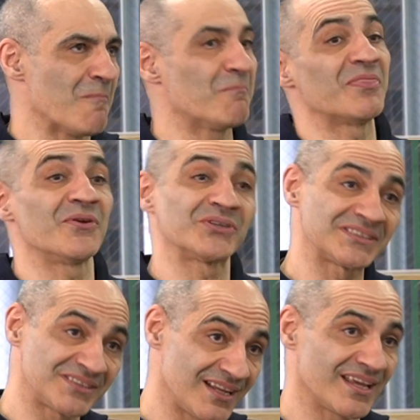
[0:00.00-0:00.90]
But there is
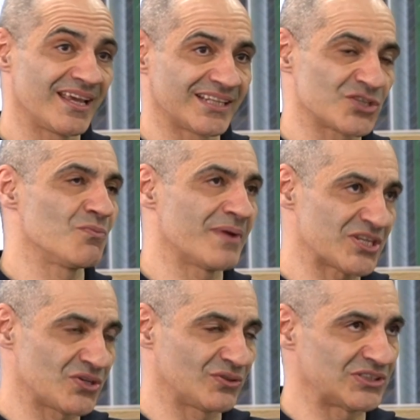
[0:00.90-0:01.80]
still, again, as you
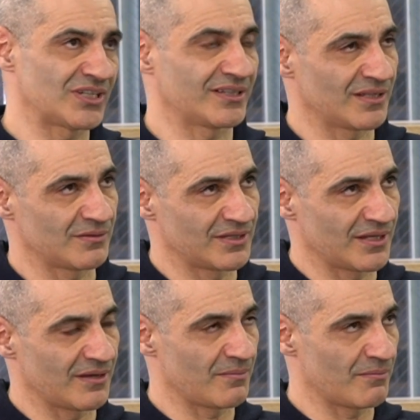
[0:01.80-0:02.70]
mentioned, is that
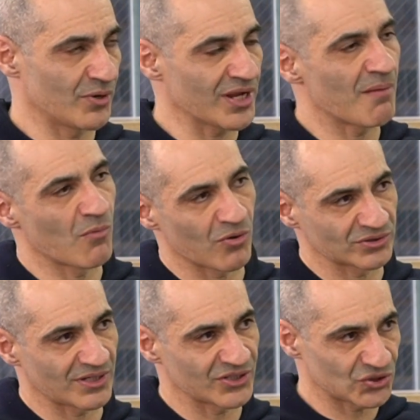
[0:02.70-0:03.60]
the brick and
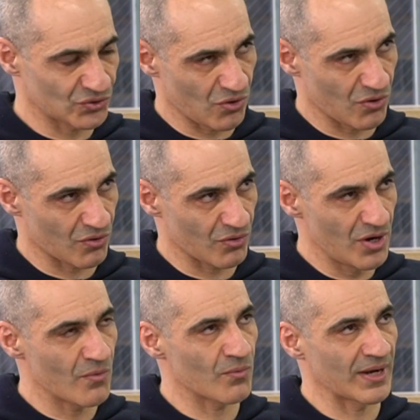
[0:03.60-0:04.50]
mortar store
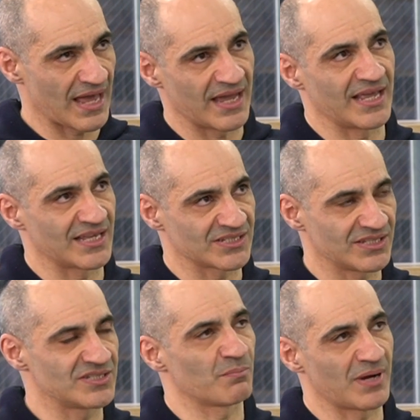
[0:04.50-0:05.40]
reliance
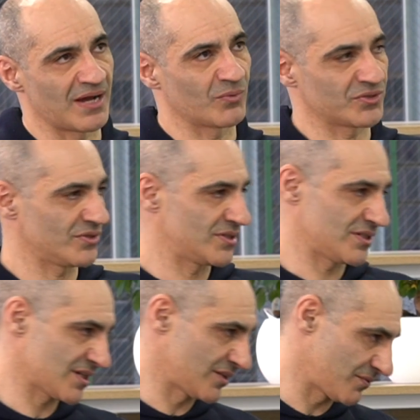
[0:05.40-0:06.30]
in Japan, where you
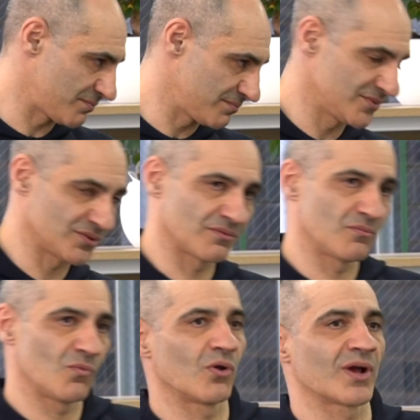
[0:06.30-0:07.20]
just kind of
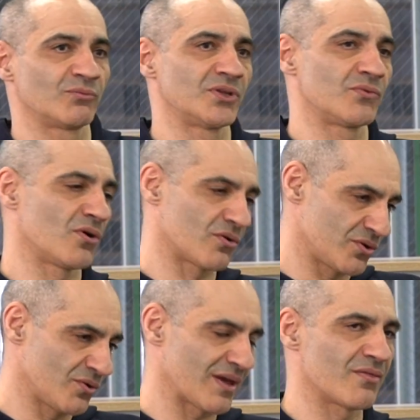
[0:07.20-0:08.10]
walk up the door,
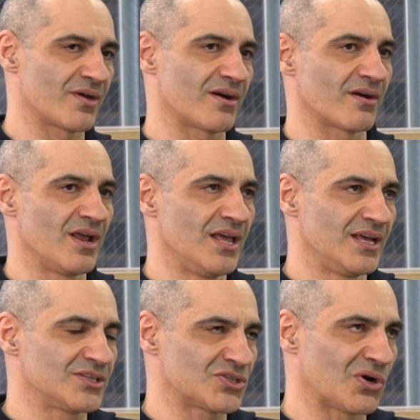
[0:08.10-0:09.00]
you get there.
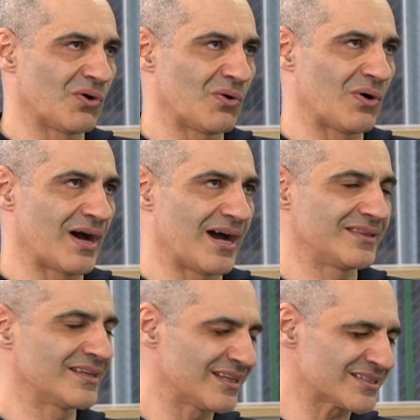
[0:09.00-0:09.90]
So
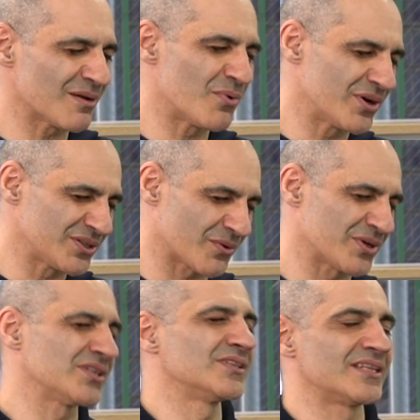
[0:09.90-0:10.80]
that's a very
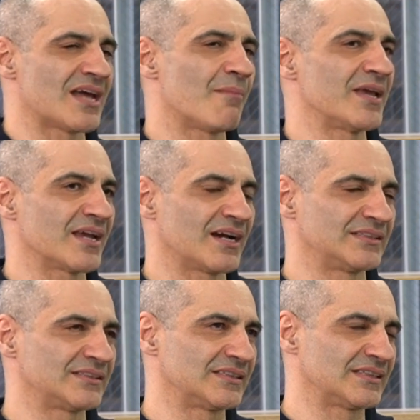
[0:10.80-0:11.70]
interesting dynamic,
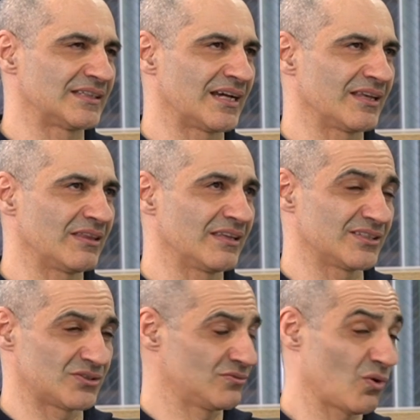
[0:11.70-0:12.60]
and I think
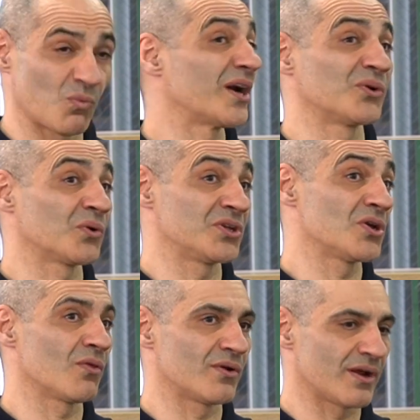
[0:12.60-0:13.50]
it's not one or the
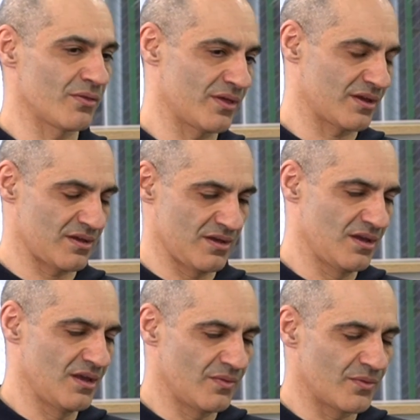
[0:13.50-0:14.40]
other. I think
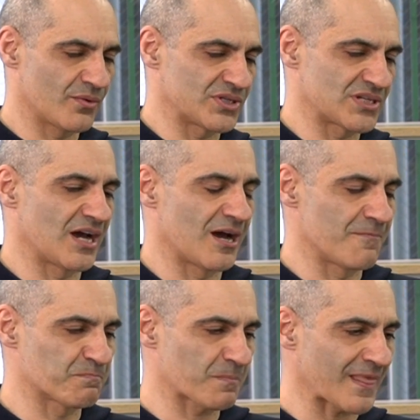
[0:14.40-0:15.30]
there is
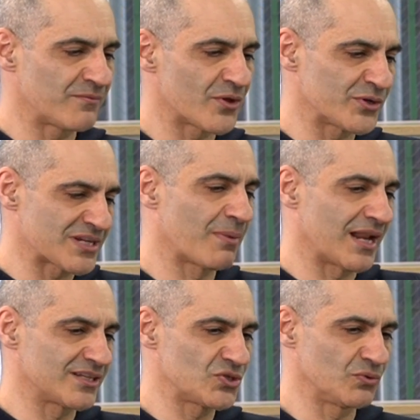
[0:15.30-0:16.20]
a
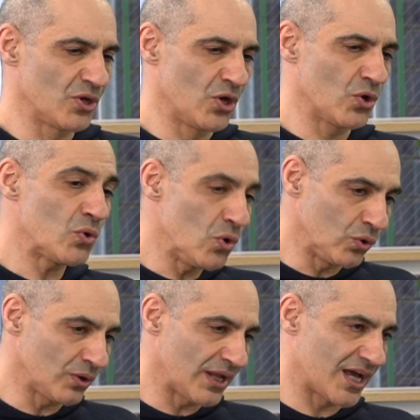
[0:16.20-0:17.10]
balance. You
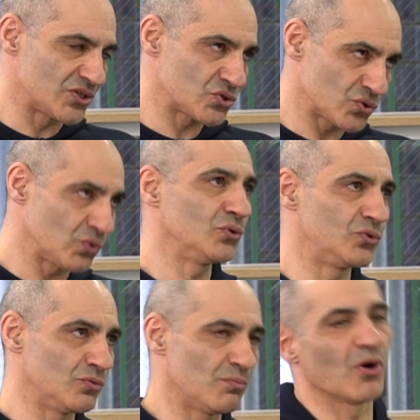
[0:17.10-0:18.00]
could and should
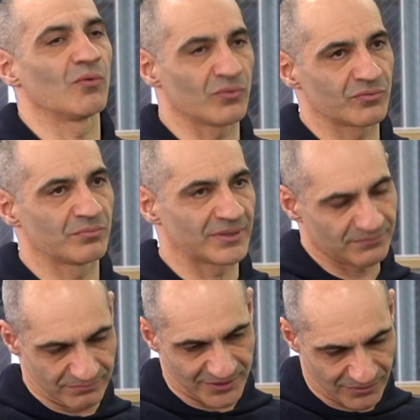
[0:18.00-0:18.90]
do both, but
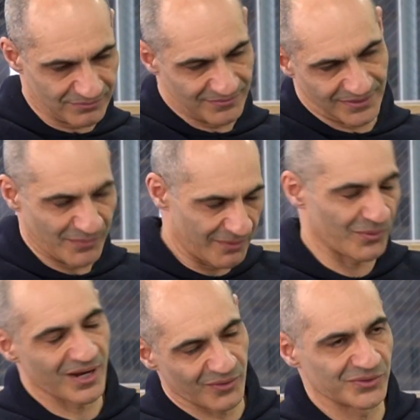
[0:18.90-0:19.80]
maybe
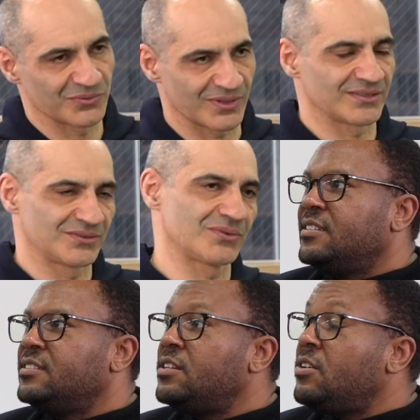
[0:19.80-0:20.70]
we can go into it.
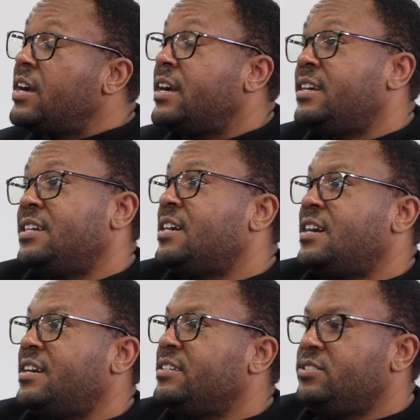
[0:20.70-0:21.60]
No, I
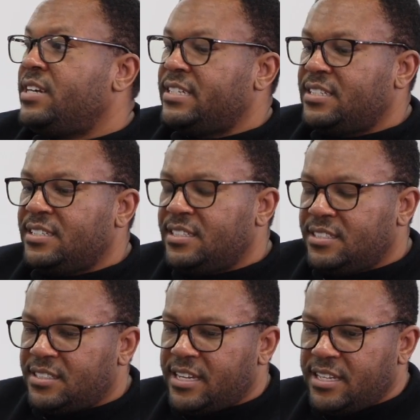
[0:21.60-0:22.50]
agree. I think
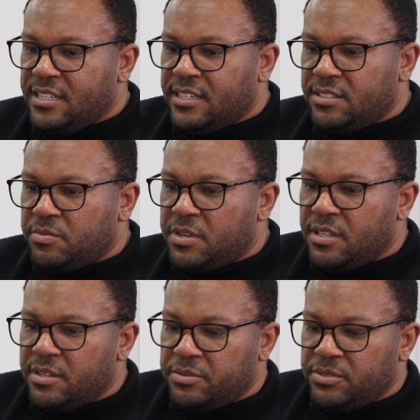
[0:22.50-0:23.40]
it's one of
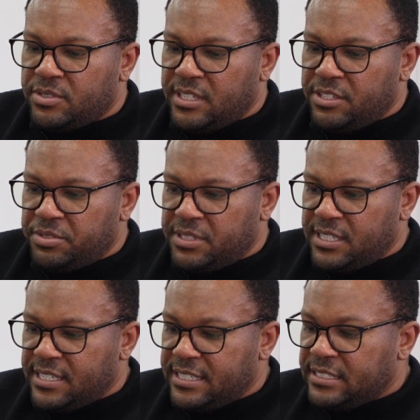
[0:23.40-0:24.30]
those interesting
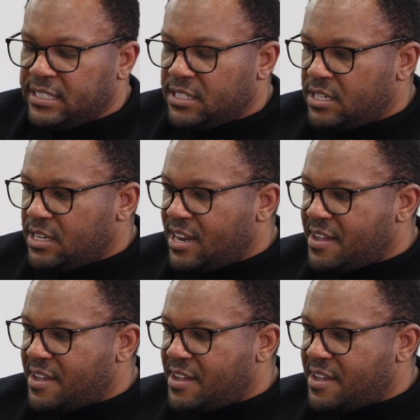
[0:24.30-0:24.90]
things, and